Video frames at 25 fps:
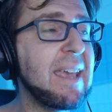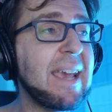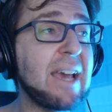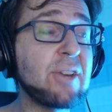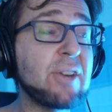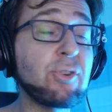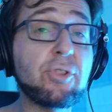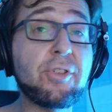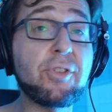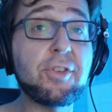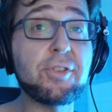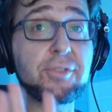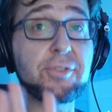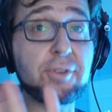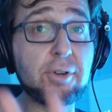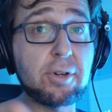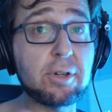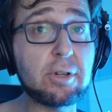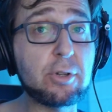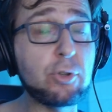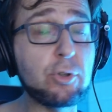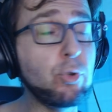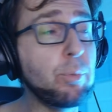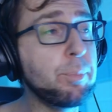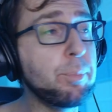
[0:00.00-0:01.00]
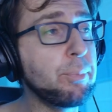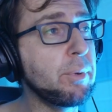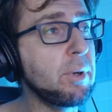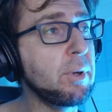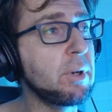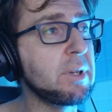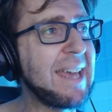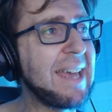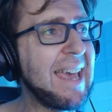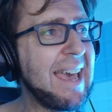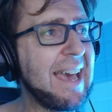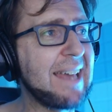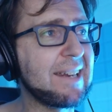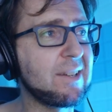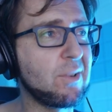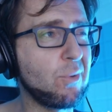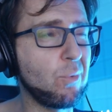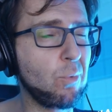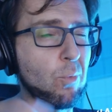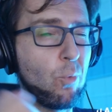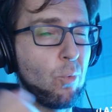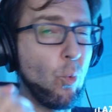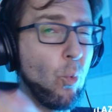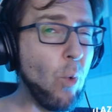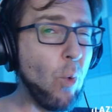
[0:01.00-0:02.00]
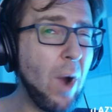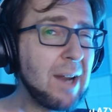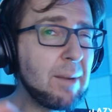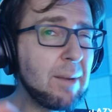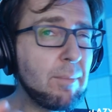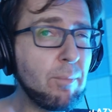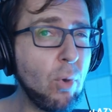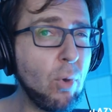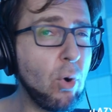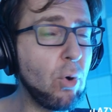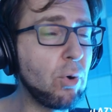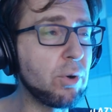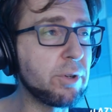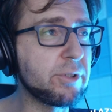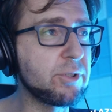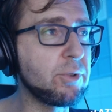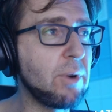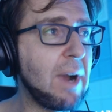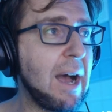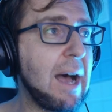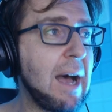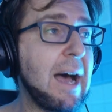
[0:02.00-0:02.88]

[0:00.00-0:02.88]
And on the third loop, we're going to add one more to